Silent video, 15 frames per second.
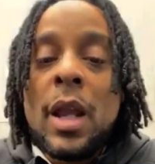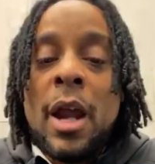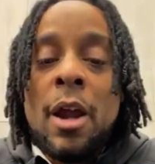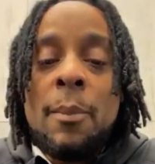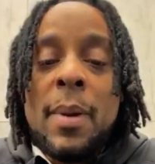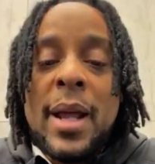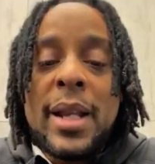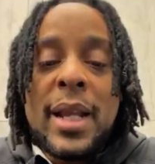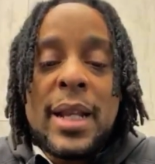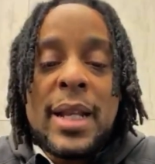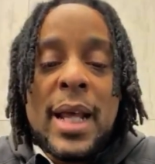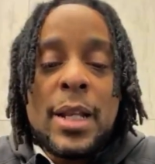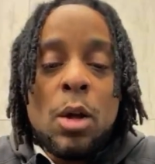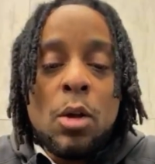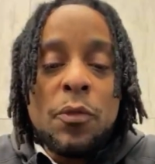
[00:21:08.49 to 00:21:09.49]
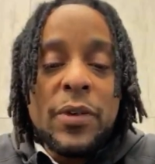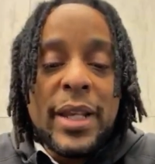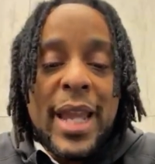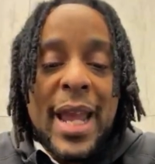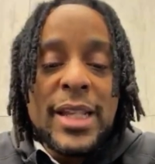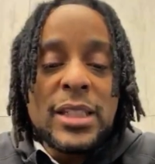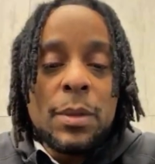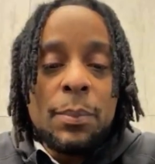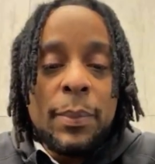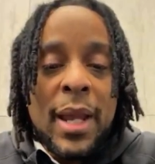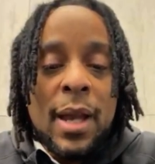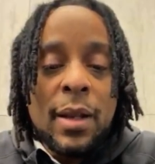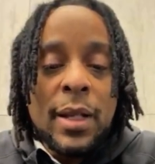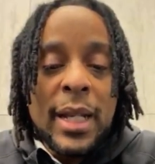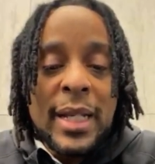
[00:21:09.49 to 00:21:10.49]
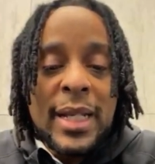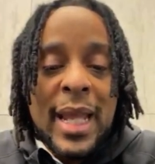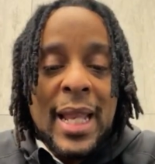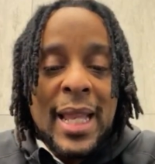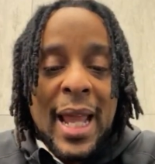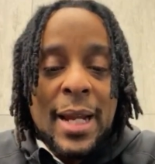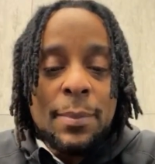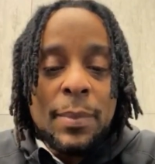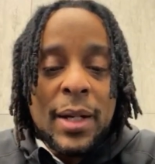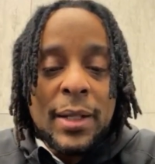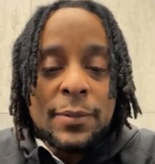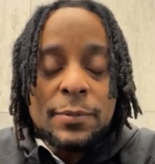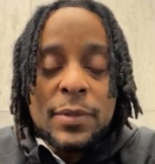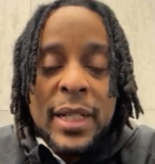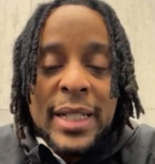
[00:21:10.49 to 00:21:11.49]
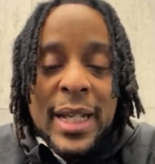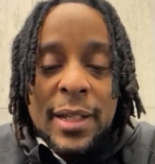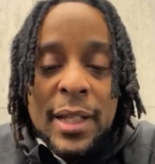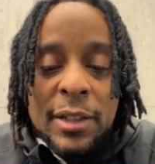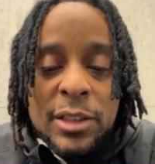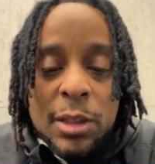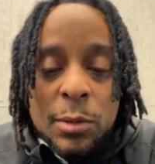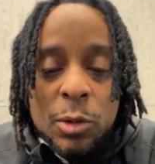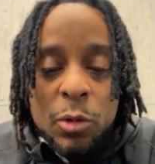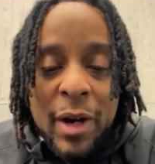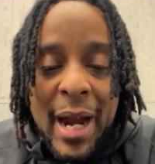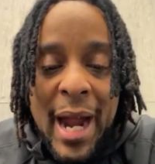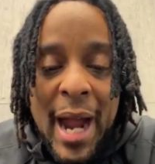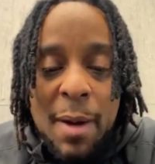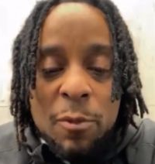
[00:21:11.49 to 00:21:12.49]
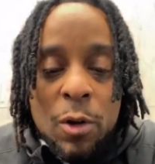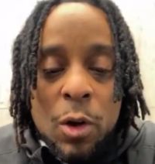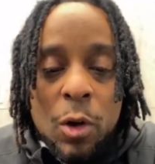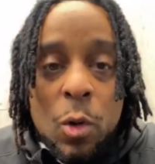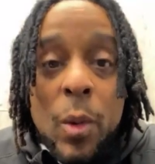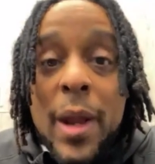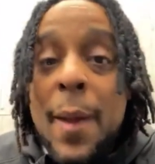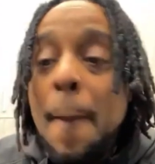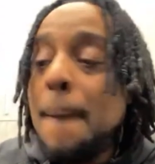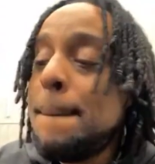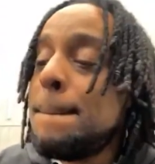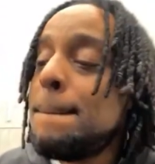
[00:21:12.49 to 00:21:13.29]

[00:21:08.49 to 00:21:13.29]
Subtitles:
Everybody hit that notification bell and hit that like button. Hit that and subscribe real quick.